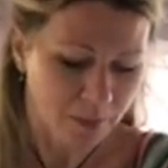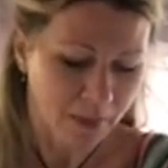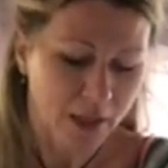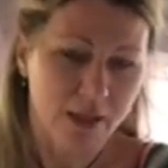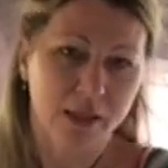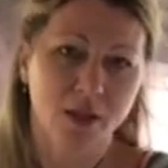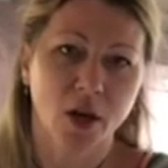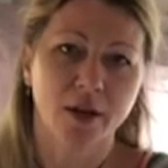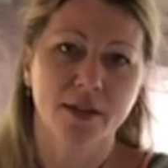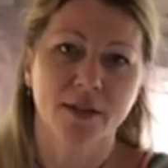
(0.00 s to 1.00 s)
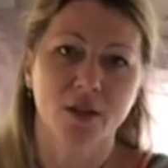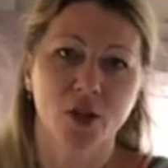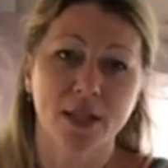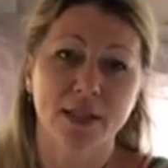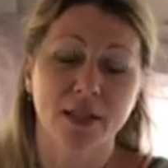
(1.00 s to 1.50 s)
Does this card is
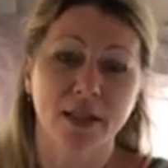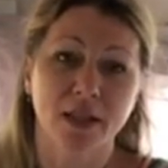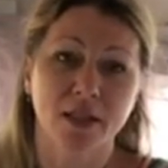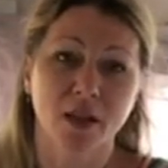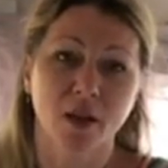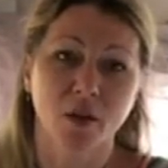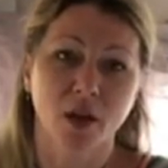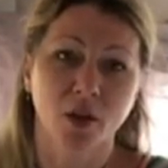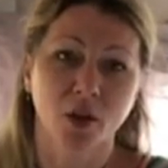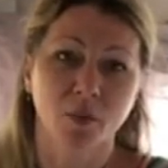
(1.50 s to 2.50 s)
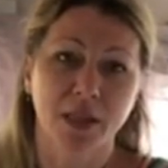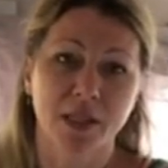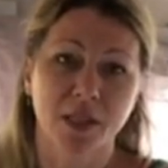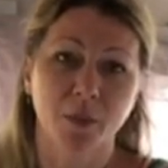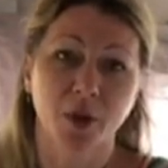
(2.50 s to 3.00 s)
suggesting that's a good
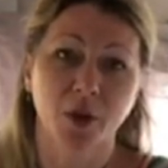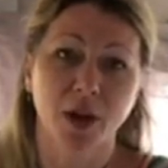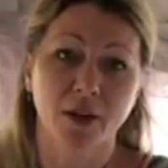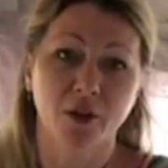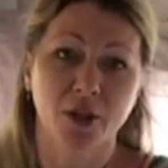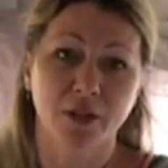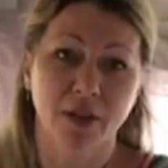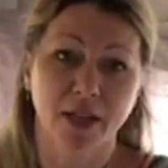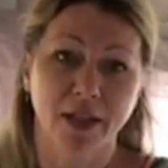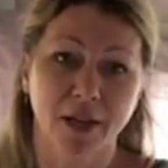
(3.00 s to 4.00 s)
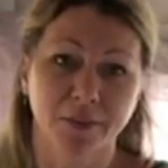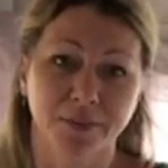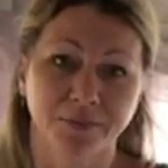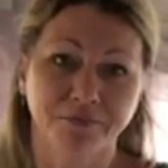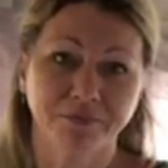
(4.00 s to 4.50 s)
place to put your energy
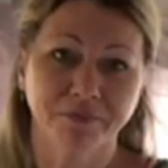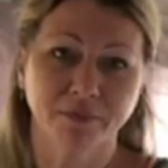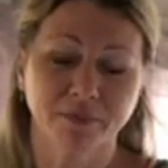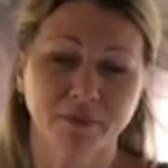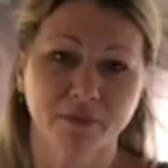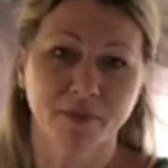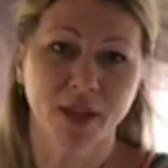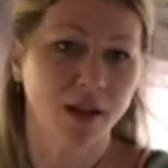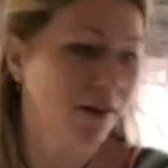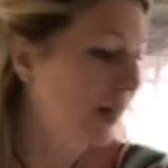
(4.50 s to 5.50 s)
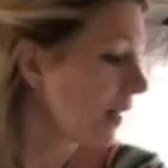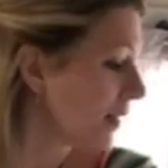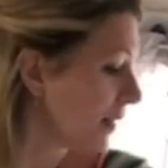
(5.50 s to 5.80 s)
right now. All right.